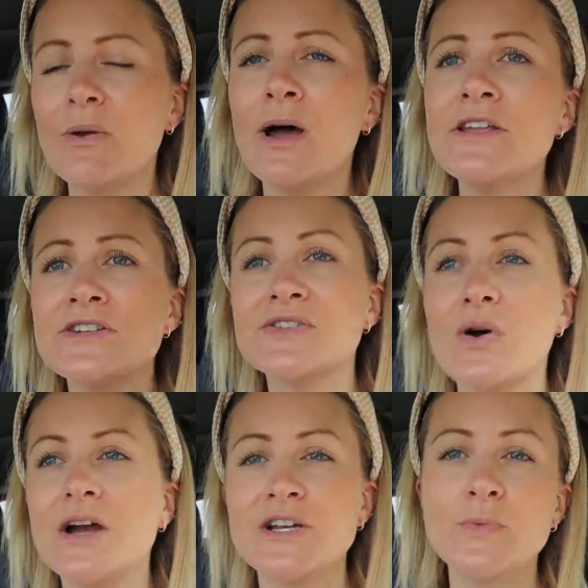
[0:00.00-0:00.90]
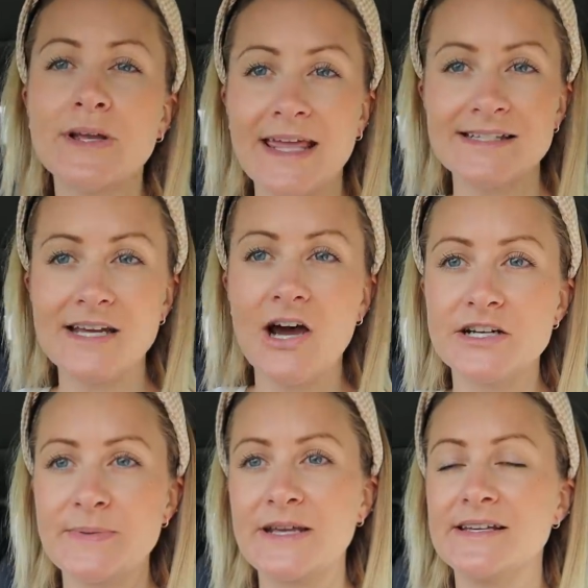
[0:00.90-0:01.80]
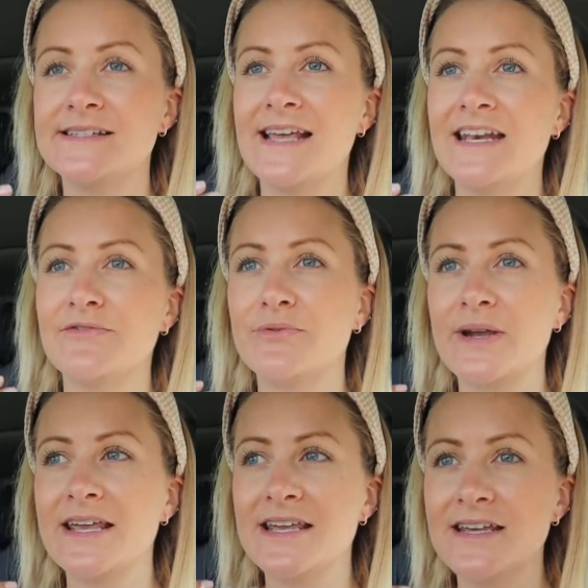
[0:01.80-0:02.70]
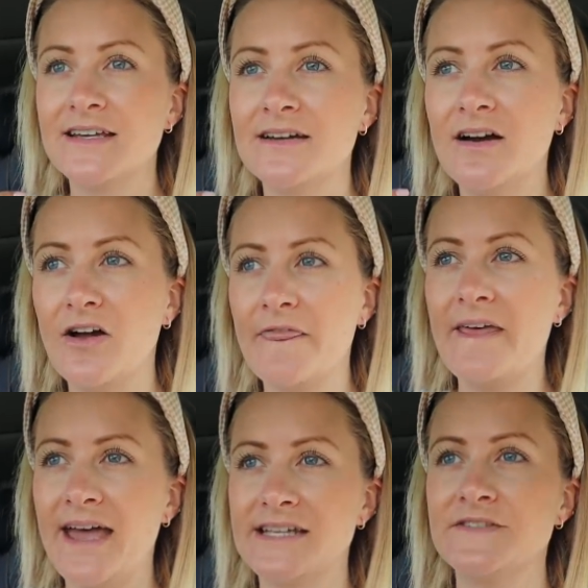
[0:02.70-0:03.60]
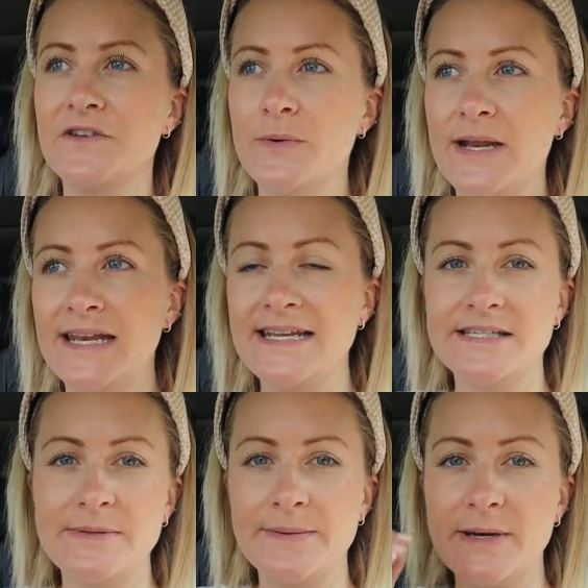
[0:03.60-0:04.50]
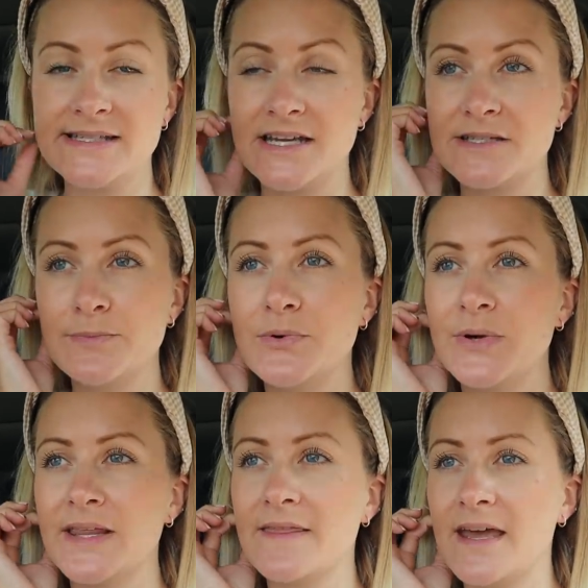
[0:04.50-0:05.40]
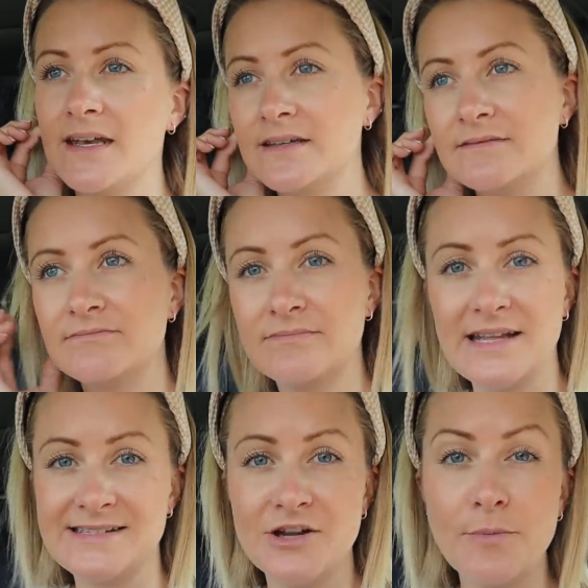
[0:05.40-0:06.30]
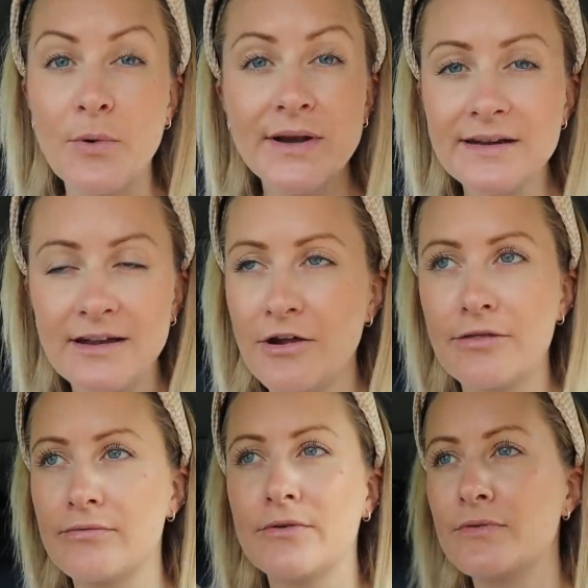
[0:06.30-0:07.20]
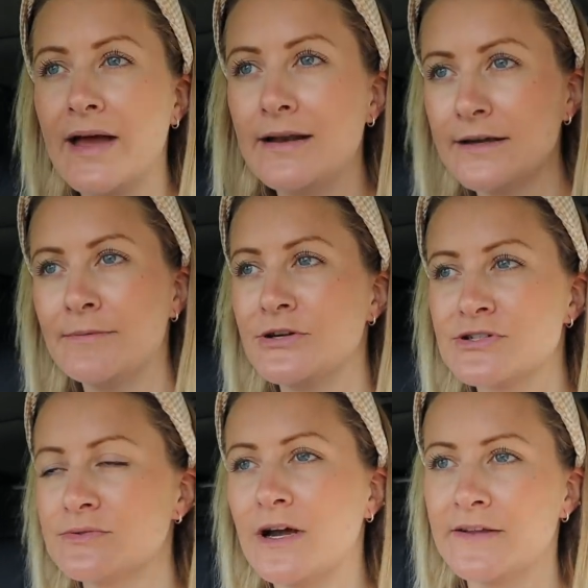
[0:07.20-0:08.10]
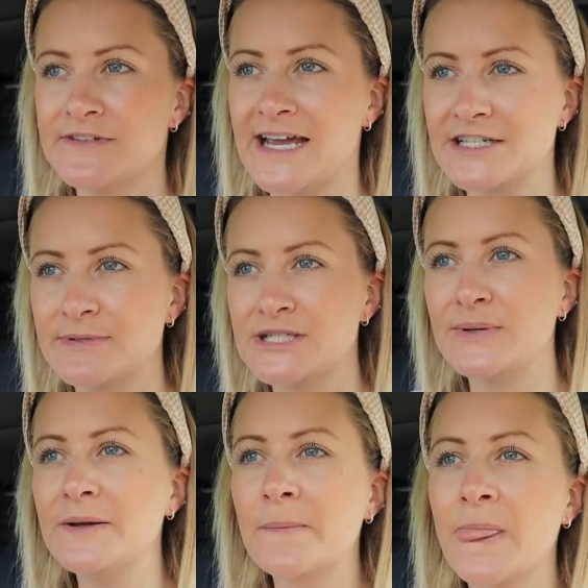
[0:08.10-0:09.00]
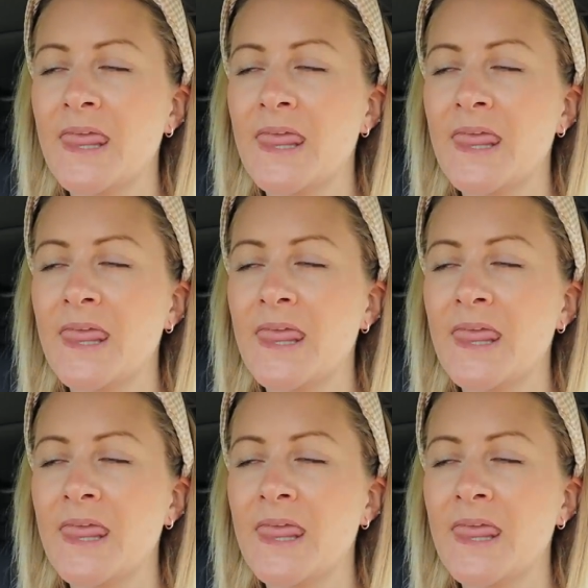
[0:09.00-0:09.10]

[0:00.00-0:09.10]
well, I just thought, I don't want to get in touch, because then if we aren't there to view it and it needs to be done by a certain point, then there's no point in going through all that like emotional kind of attachment to it.